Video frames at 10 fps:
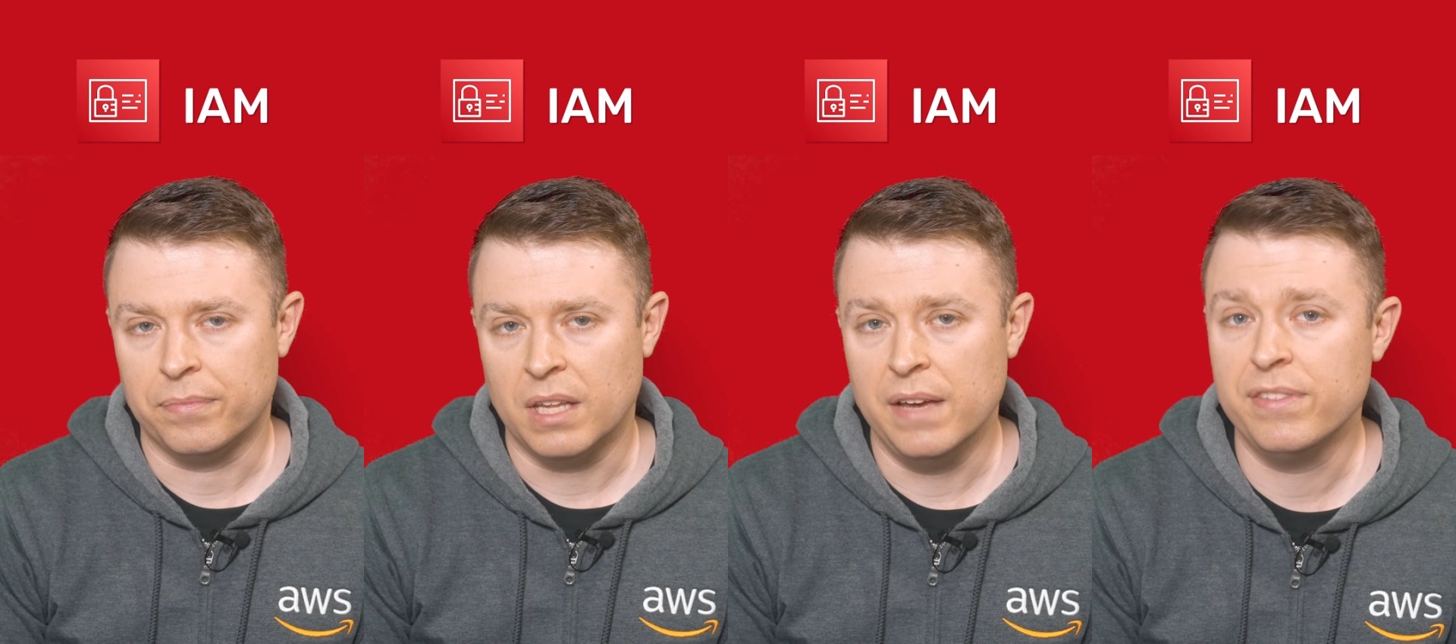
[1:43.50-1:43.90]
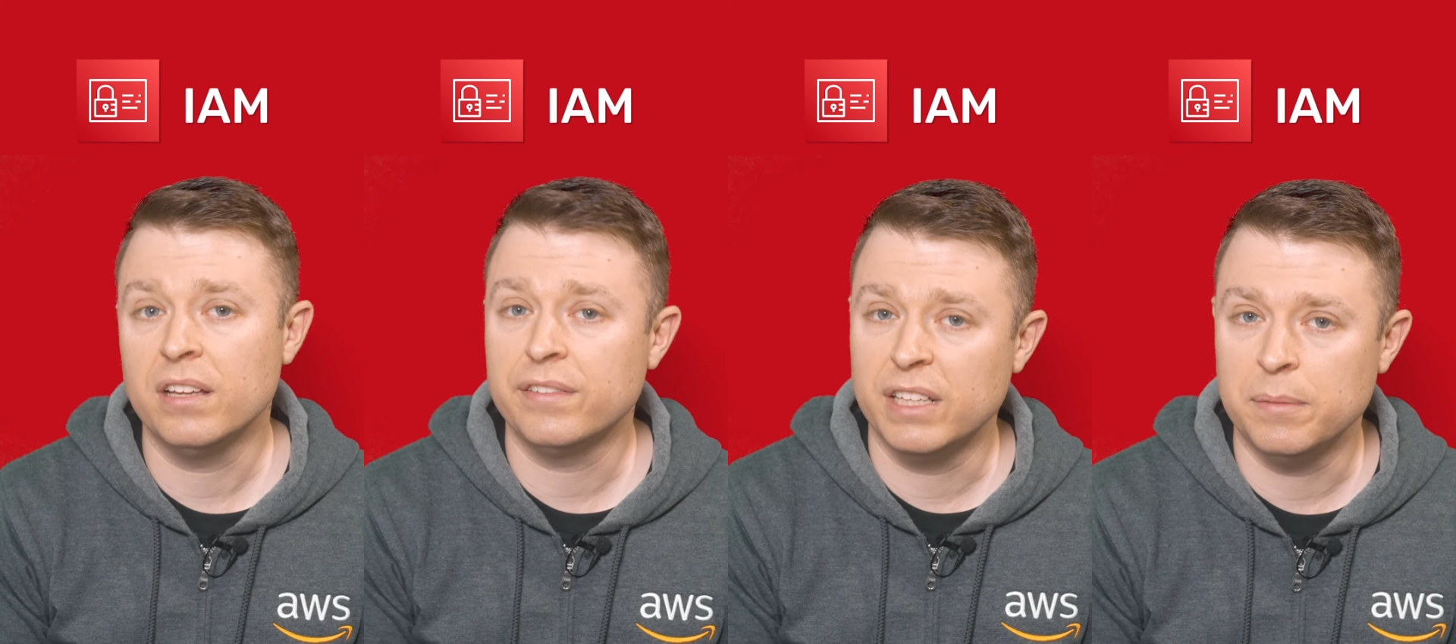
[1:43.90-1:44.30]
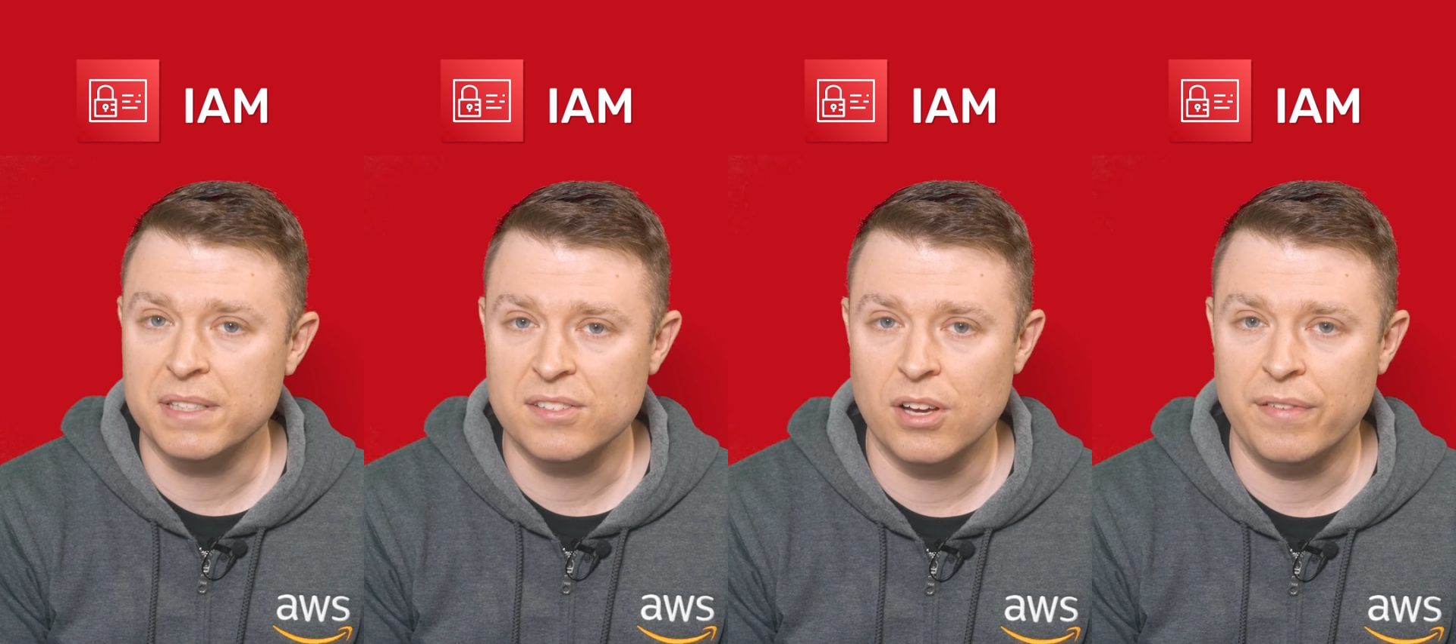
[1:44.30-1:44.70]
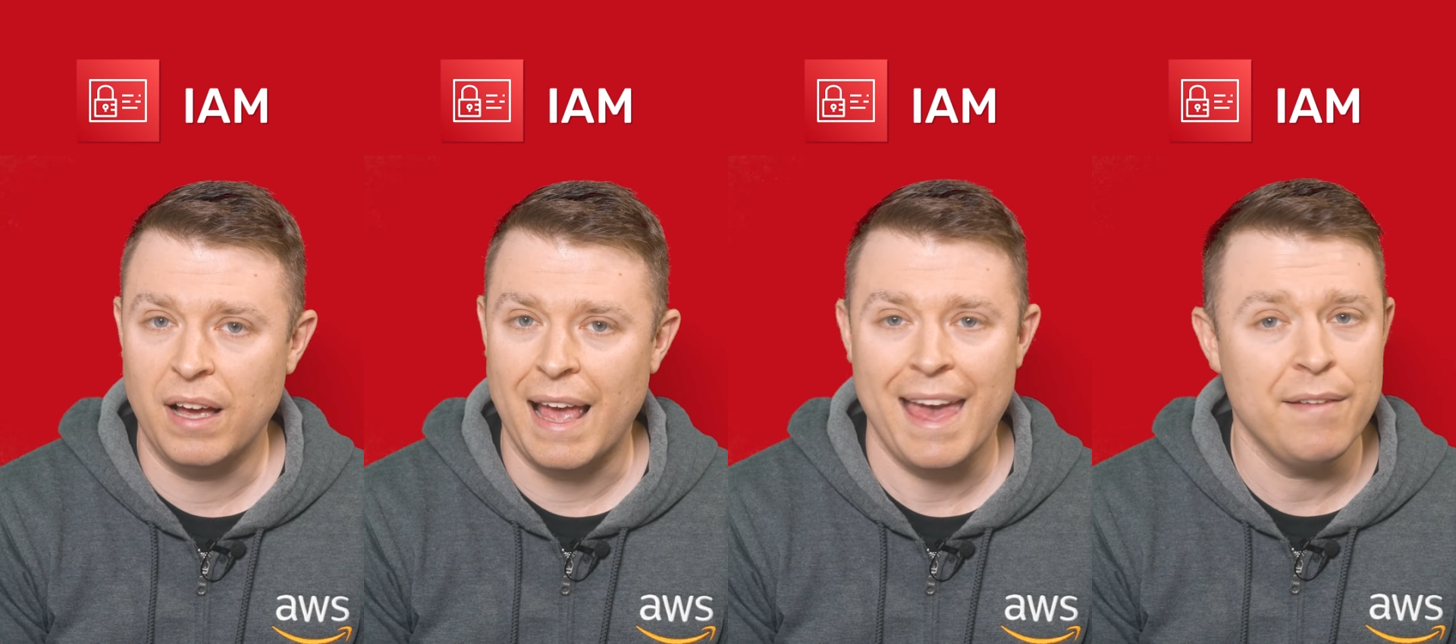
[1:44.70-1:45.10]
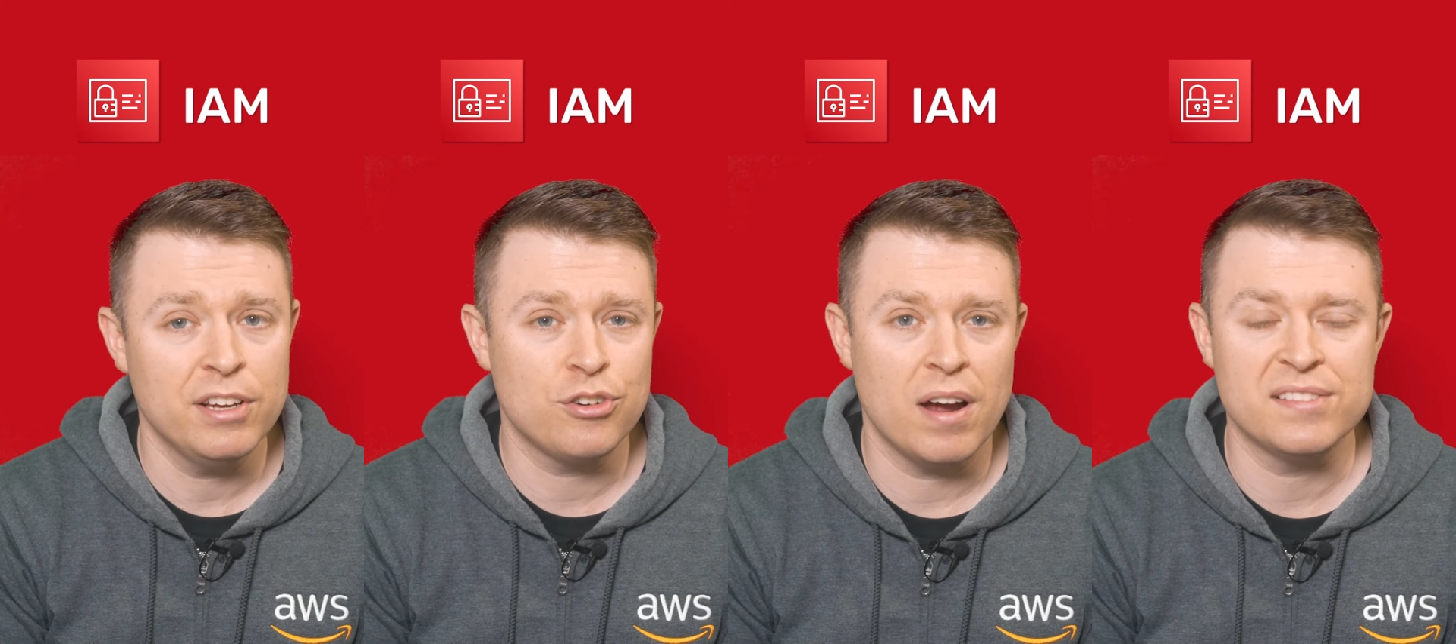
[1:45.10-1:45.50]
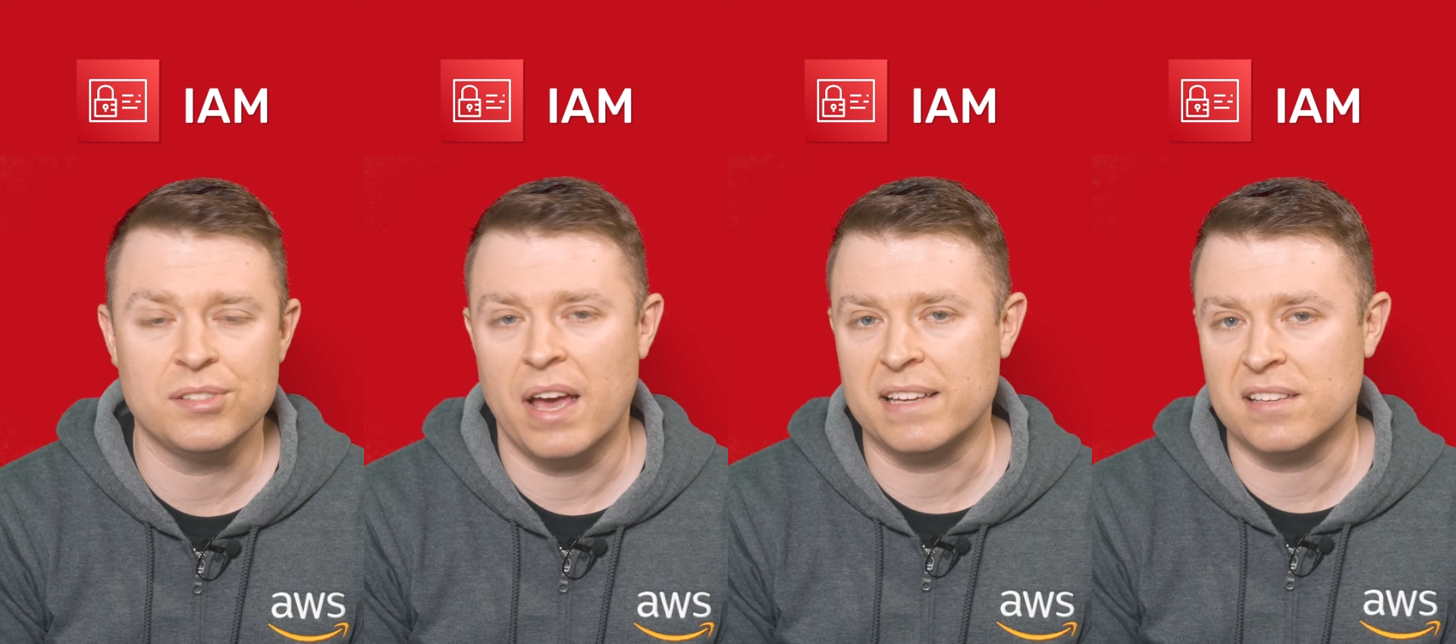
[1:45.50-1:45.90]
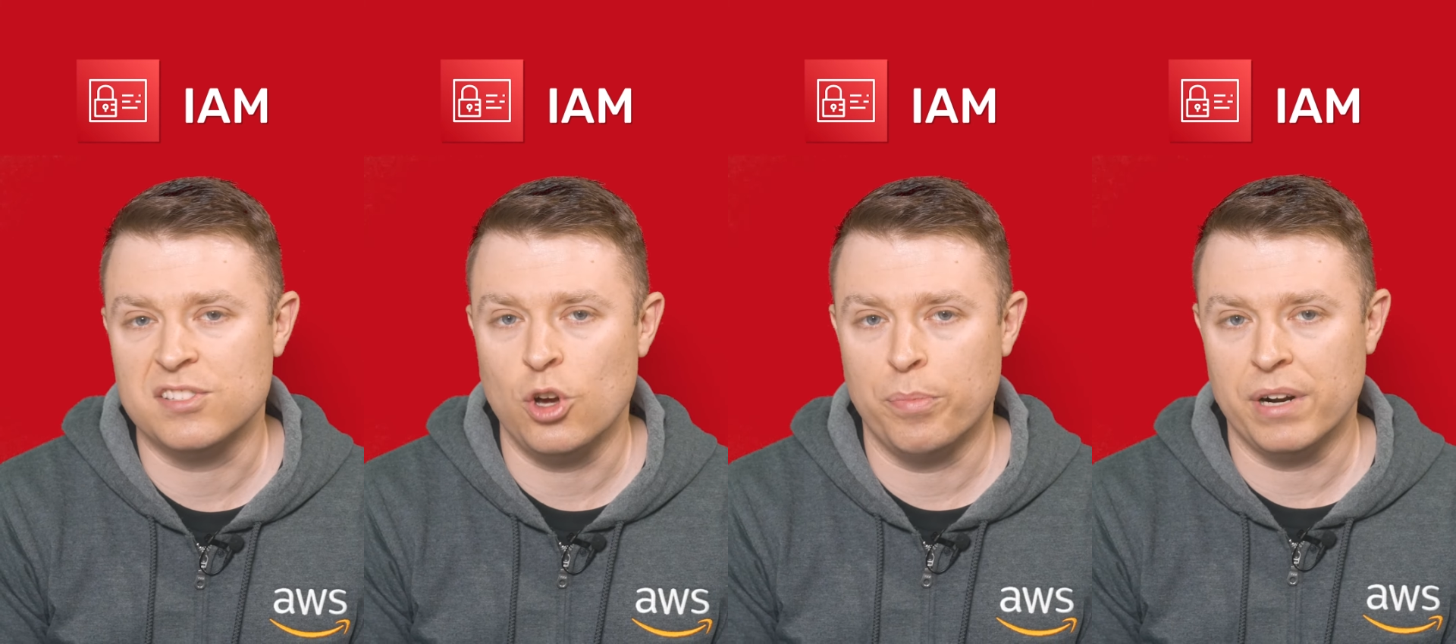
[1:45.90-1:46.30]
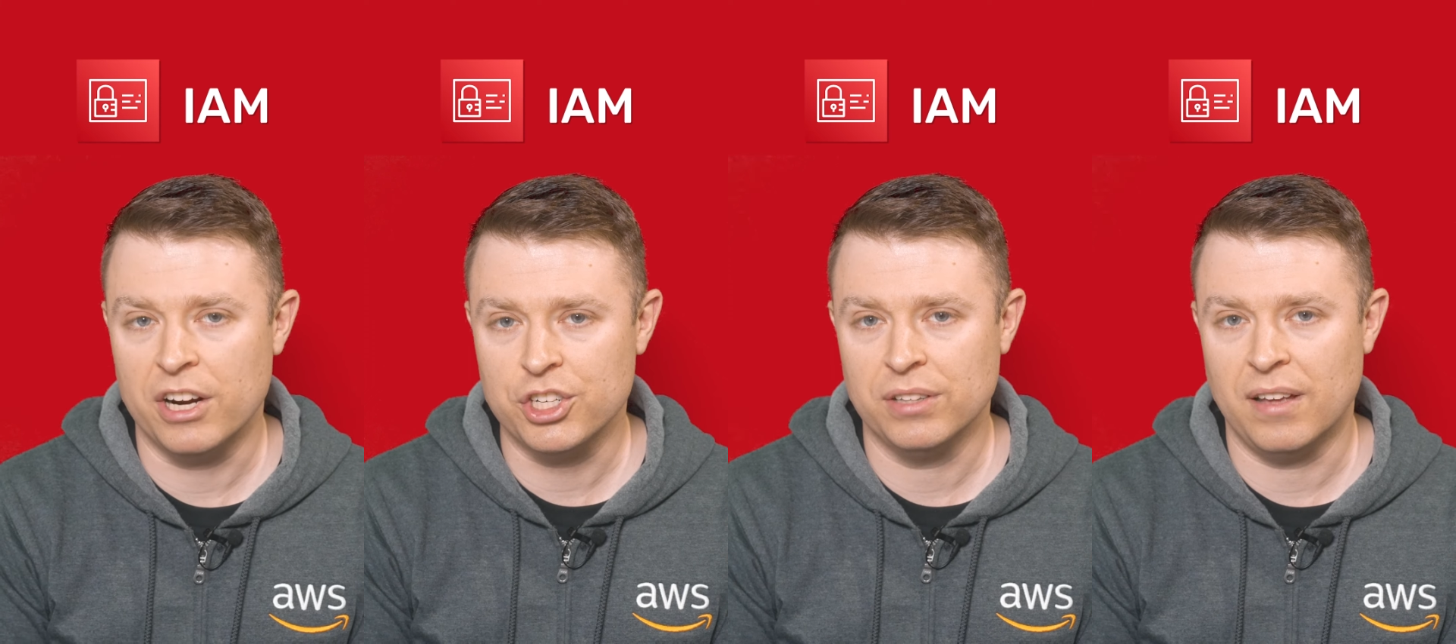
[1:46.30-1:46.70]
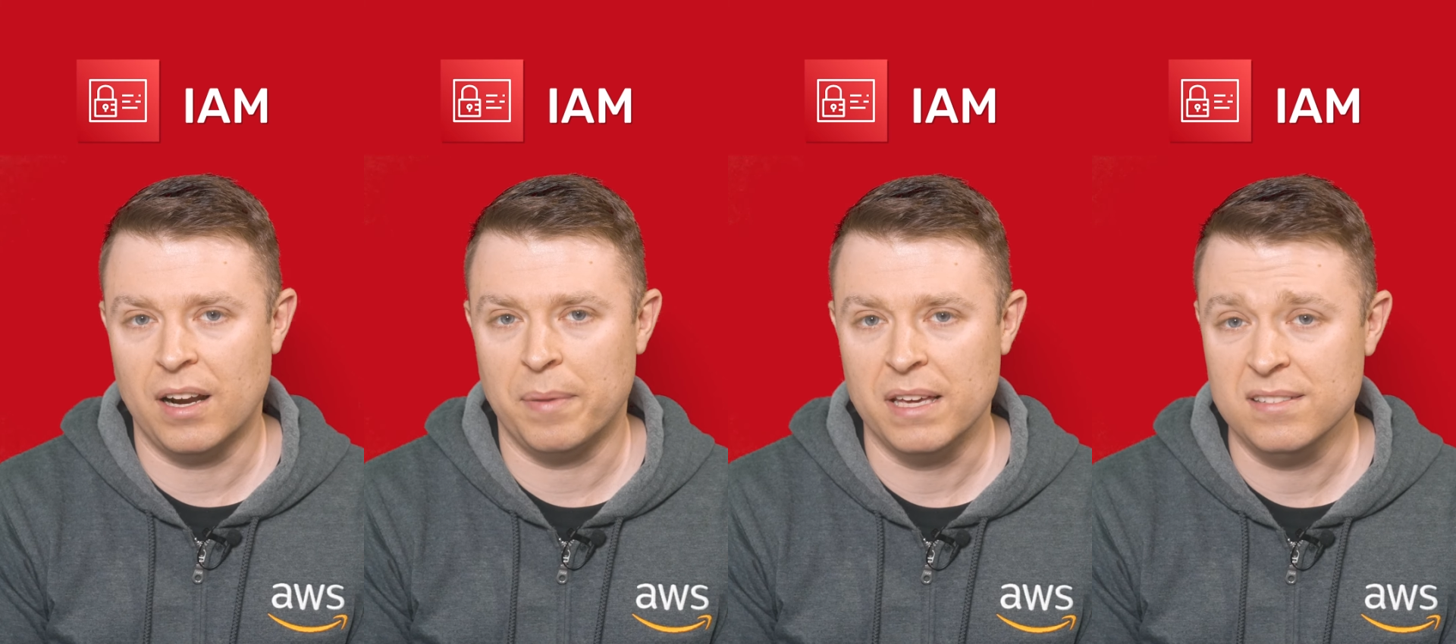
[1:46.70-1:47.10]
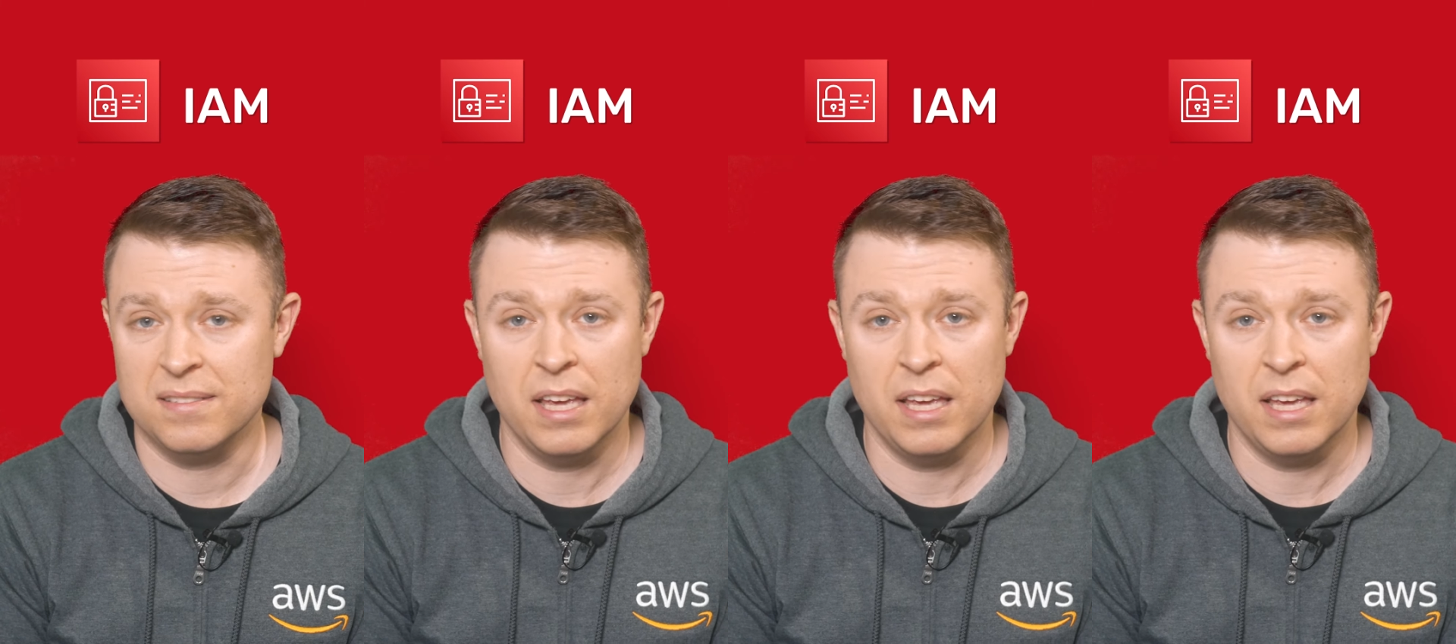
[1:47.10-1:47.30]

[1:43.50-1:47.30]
If the development server ever tries to access your production database,